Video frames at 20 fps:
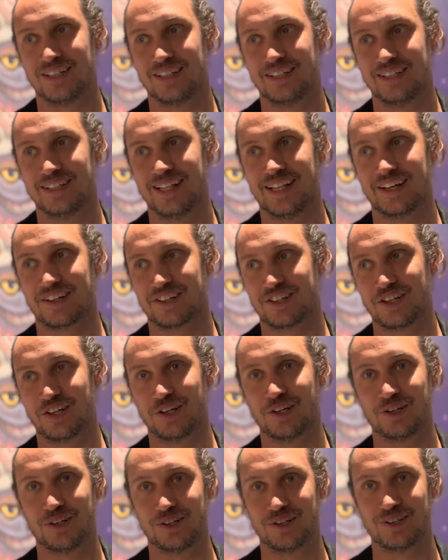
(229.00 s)
let
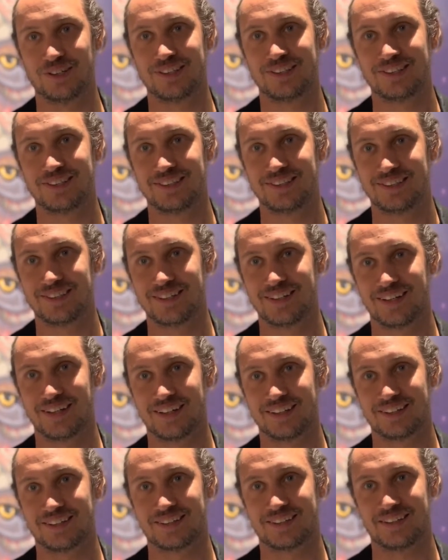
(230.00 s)
go
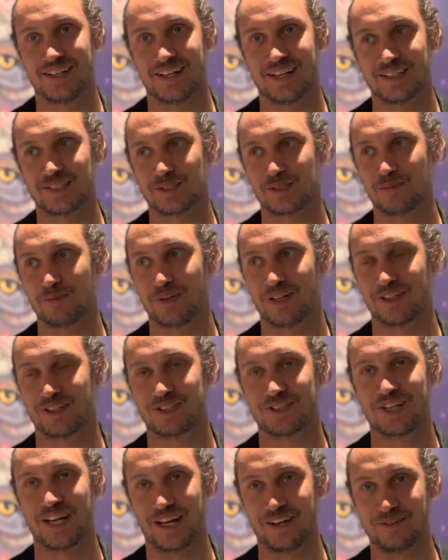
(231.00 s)
as
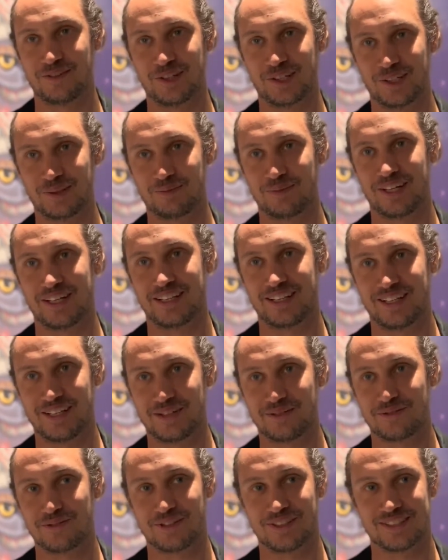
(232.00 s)
much ever in my
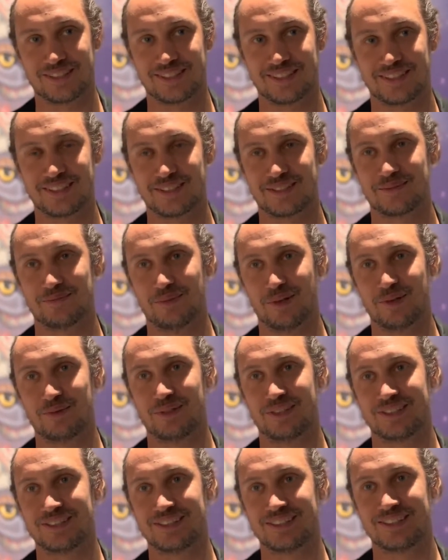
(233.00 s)
life as in this
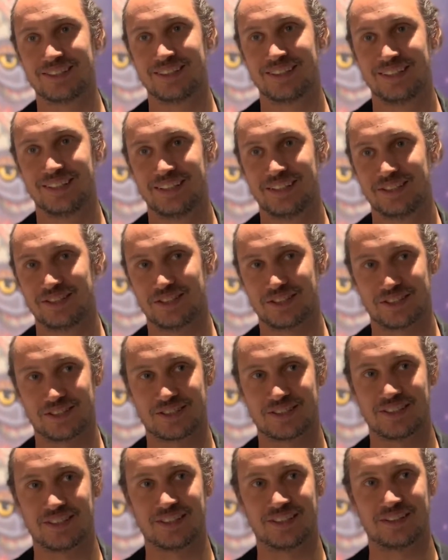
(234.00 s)
moment. Just
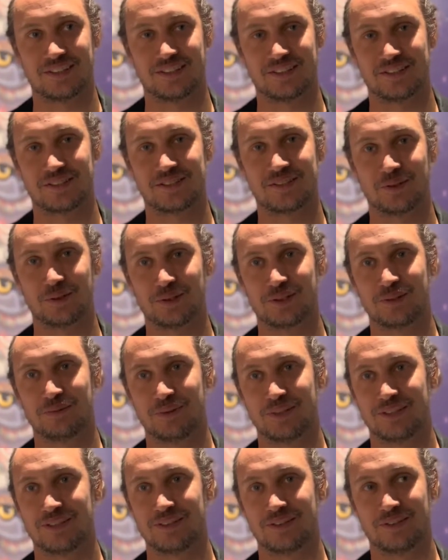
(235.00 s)
this
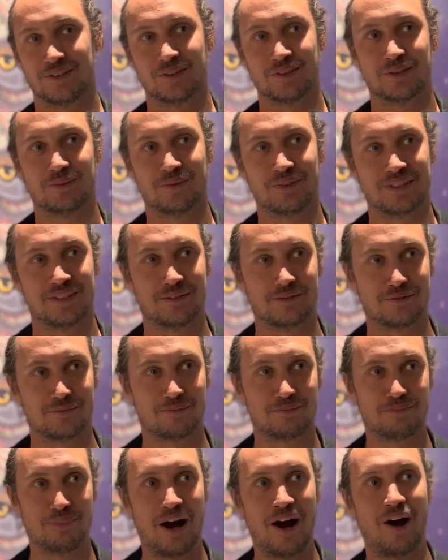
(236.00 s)
ultimate
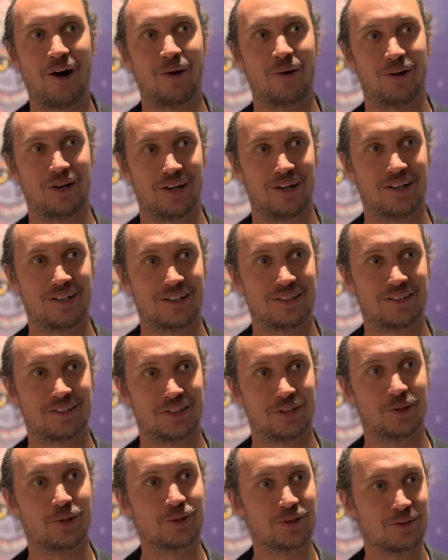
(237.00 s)
power, the
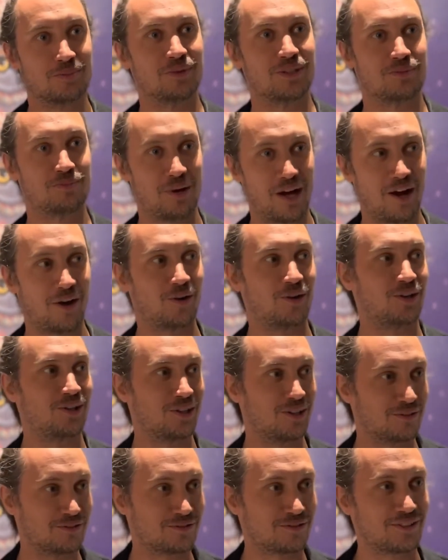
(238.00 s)
ultimate power
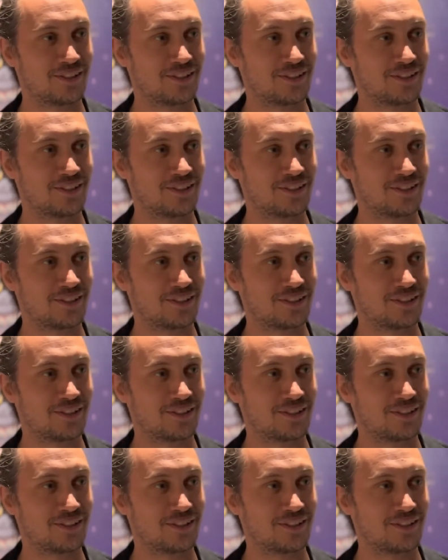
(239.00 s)
of